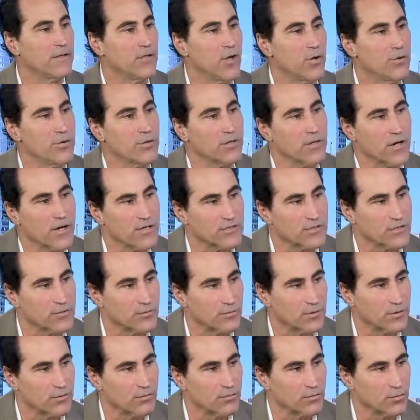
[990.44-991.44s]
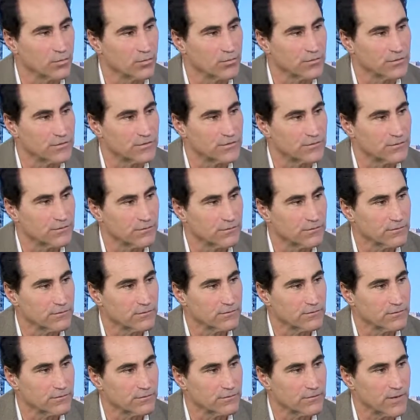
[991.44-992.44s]
the know your customer rules,
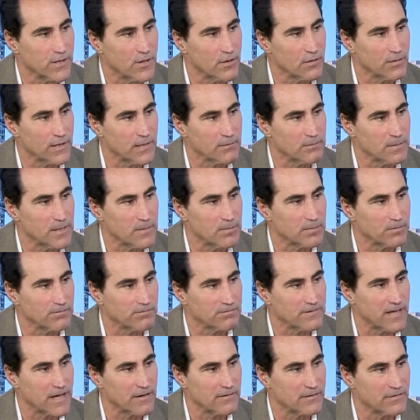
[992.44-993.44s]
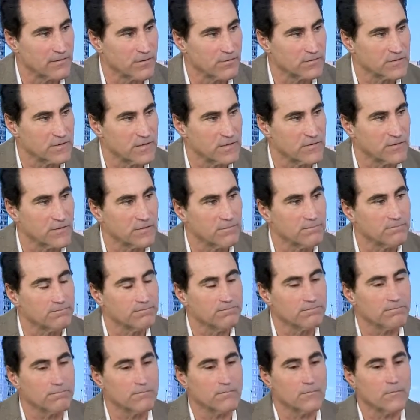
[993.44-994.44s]
they don't like people flouting those either.
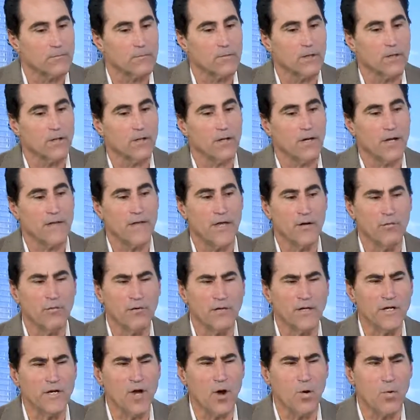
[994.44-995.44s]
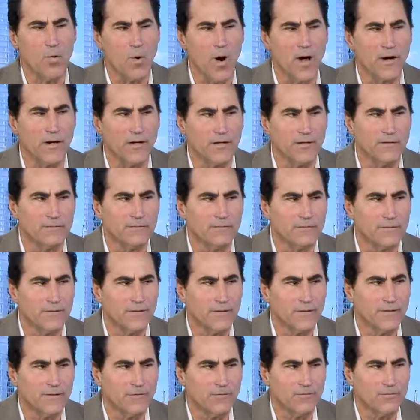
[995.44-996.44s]
And they really don't want to,
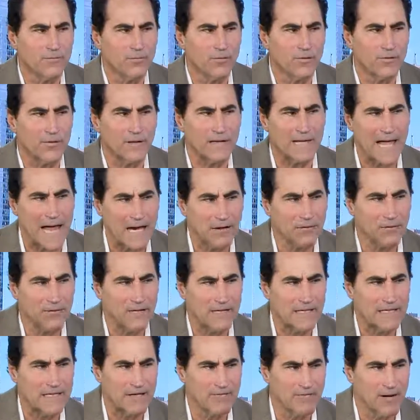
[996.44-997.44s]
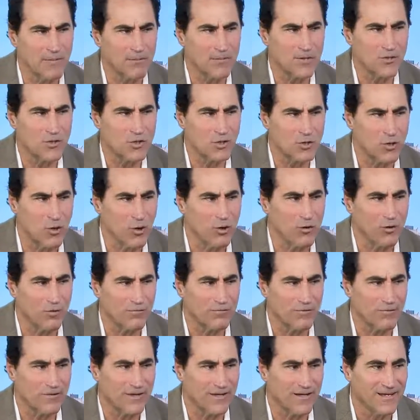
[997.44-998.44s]
with alacrity, give up control
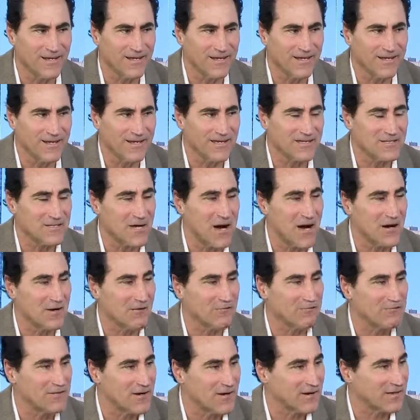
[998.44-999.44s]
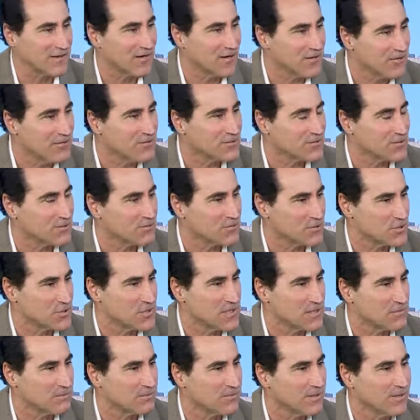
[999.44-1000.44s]
over the entire fiat currency
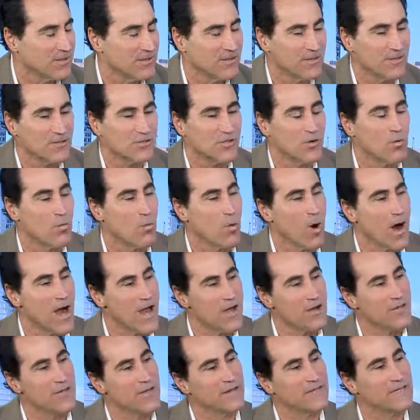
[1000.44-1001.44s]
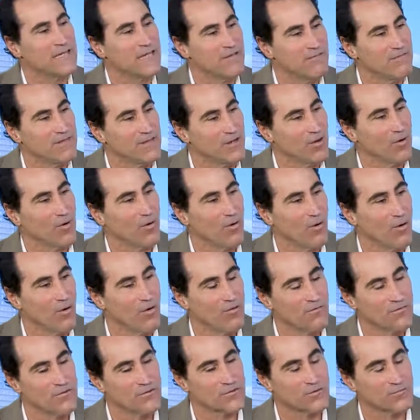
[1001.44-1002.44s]
regime. So why are they giving
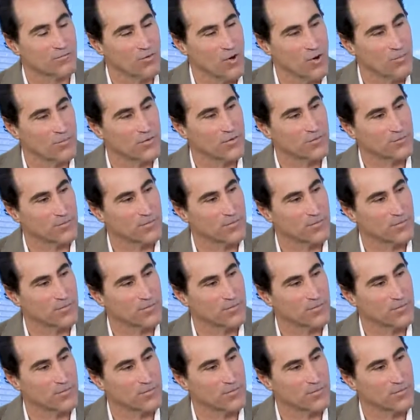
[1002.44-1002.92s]
all of this rope to